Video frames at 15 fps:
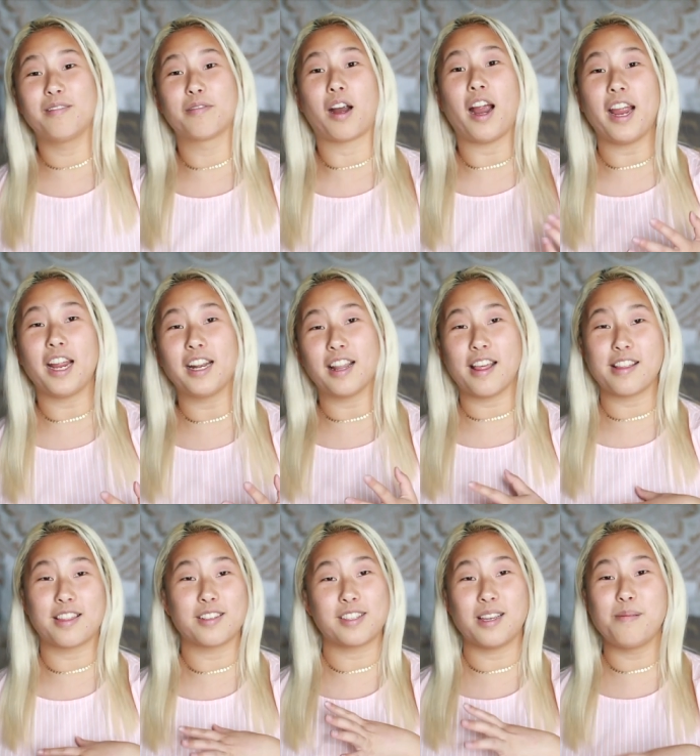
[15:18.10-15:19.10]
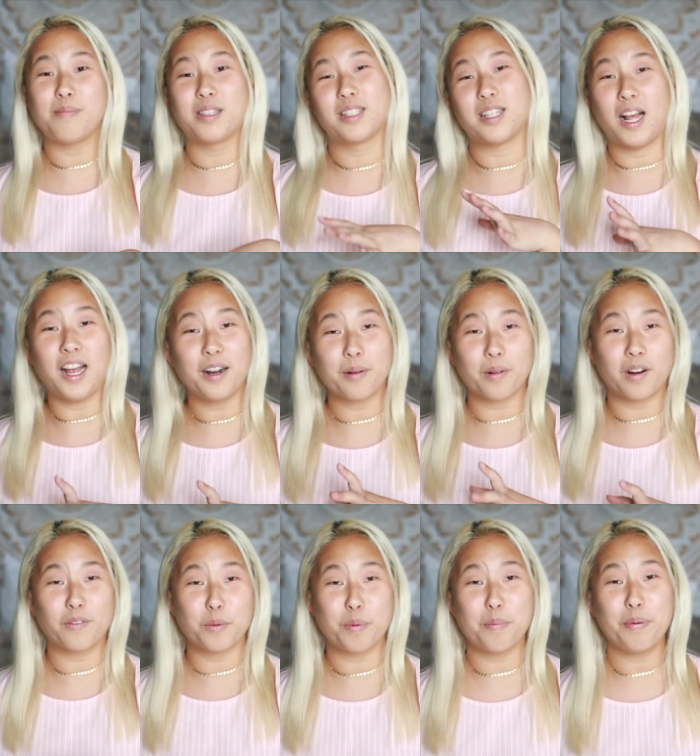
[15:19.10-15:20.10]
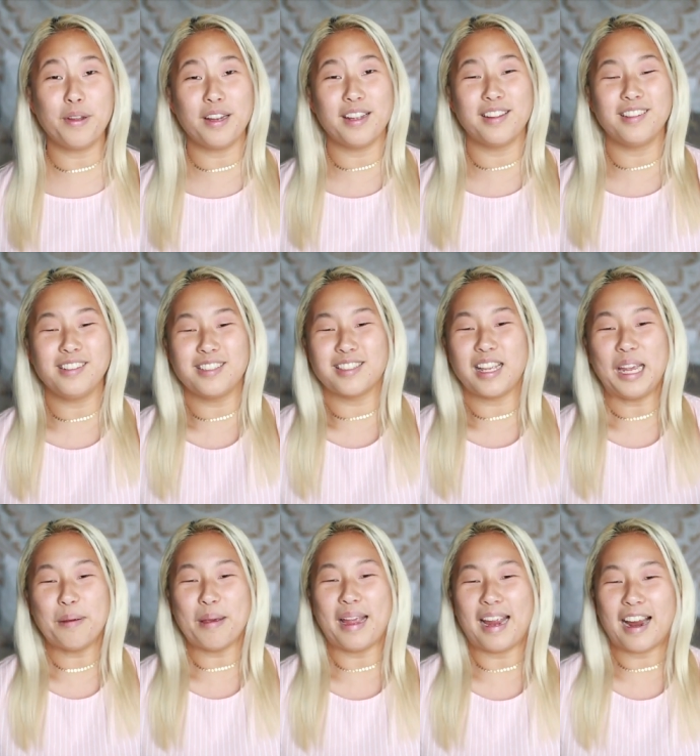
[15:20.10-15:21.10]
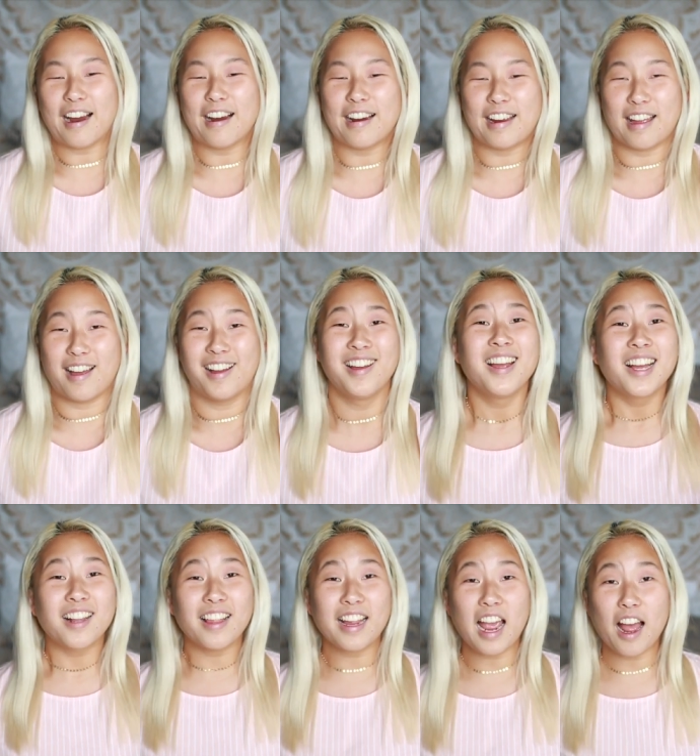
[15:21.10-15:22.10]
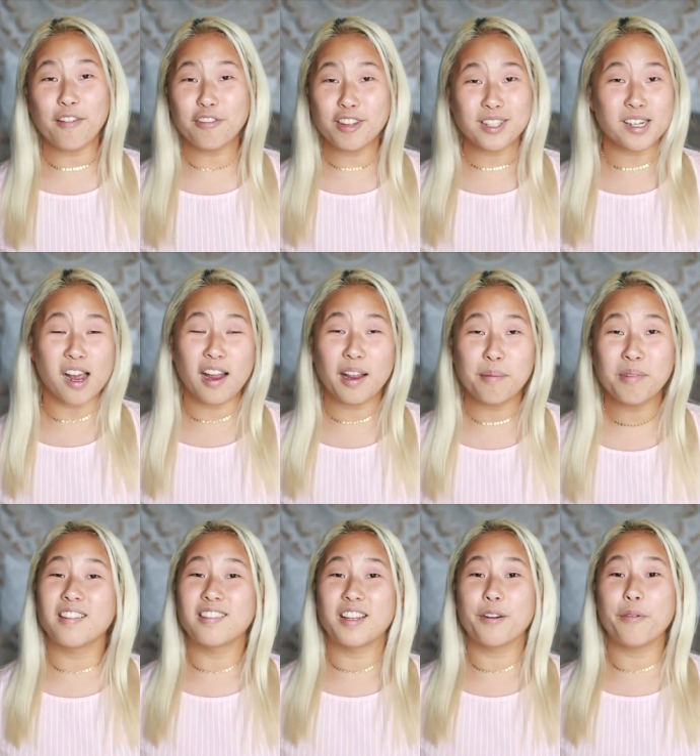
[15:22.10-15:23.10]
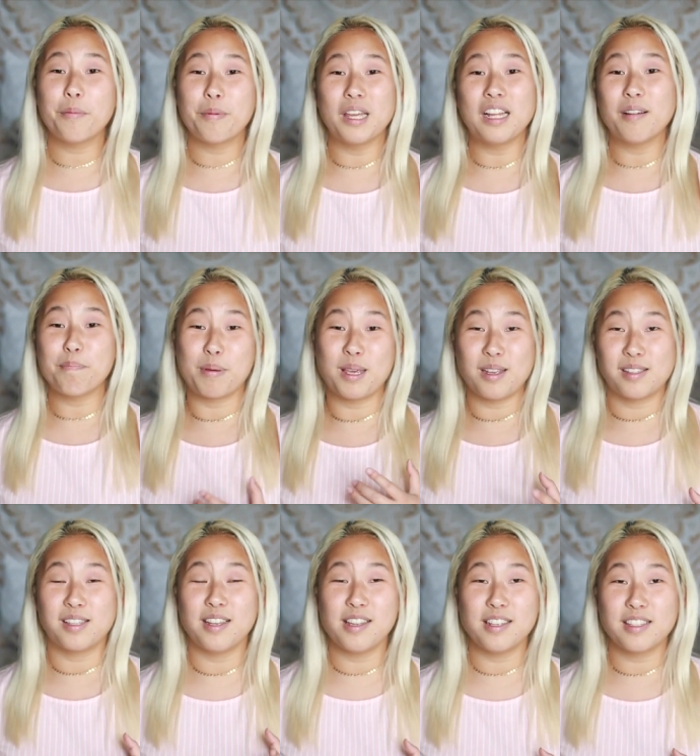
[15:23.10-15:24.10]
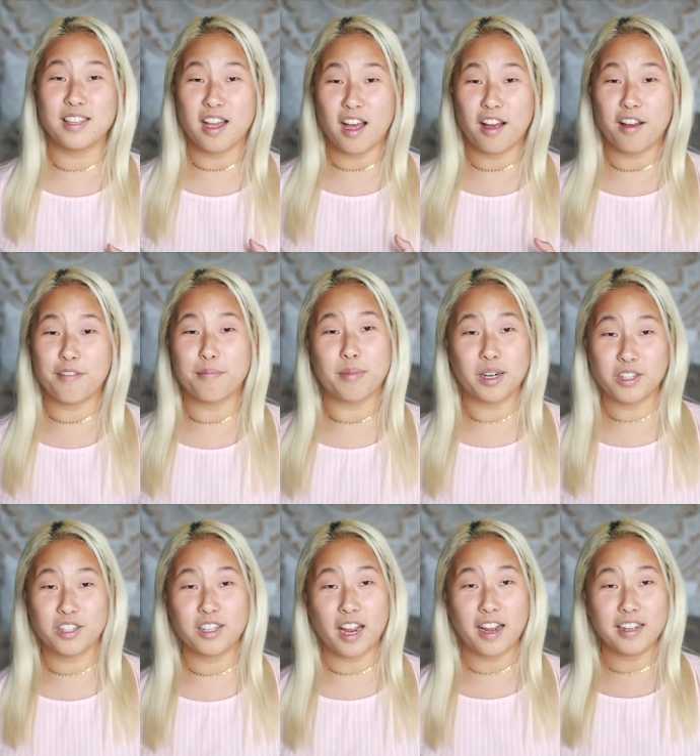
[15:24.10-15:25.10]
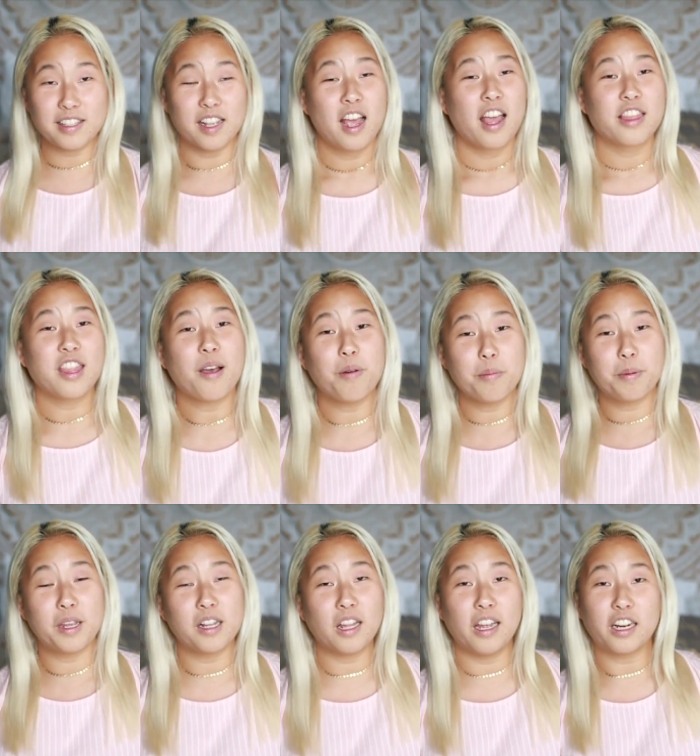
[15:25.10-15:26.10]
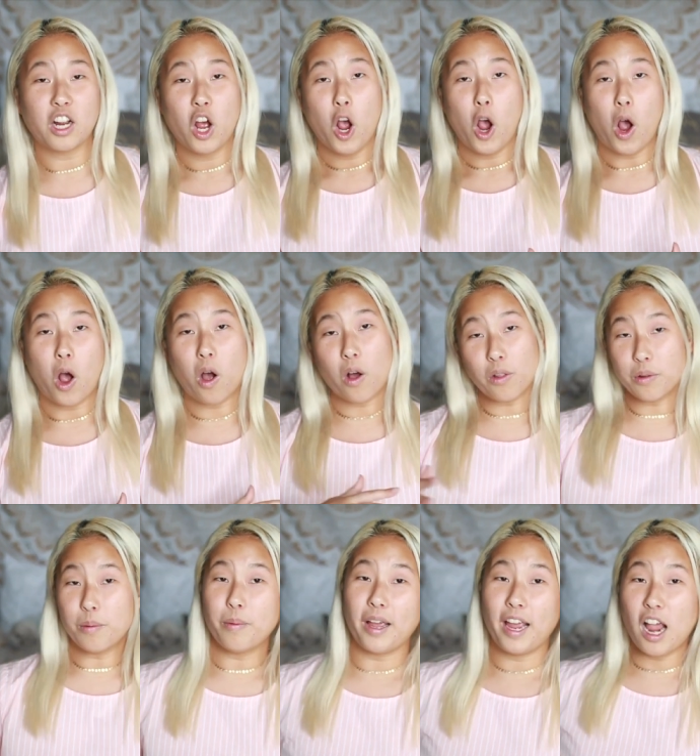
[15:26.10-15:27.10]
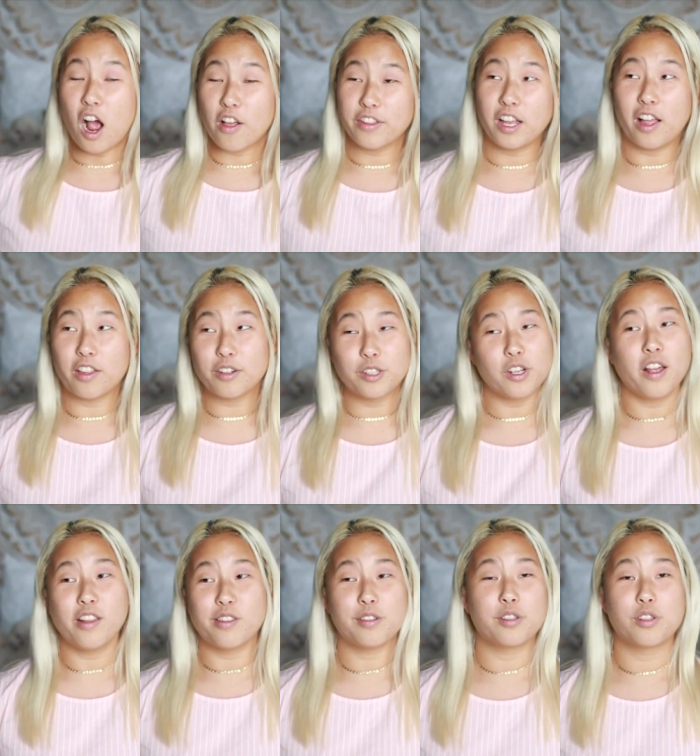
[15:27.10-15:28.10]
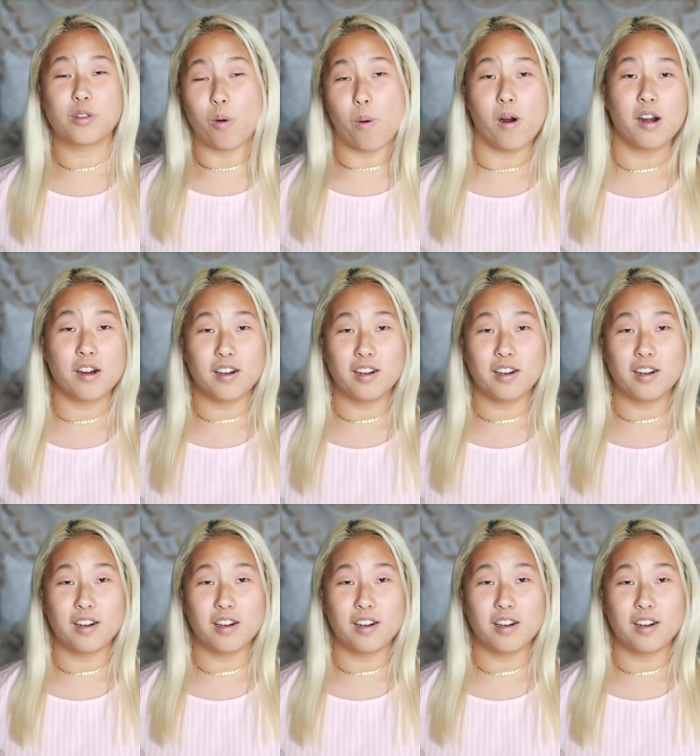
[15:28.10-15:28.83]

right like the same design or whatever but put it in the same area like half the time there would be pieces of merchandise that would be like all the way on the other side of the store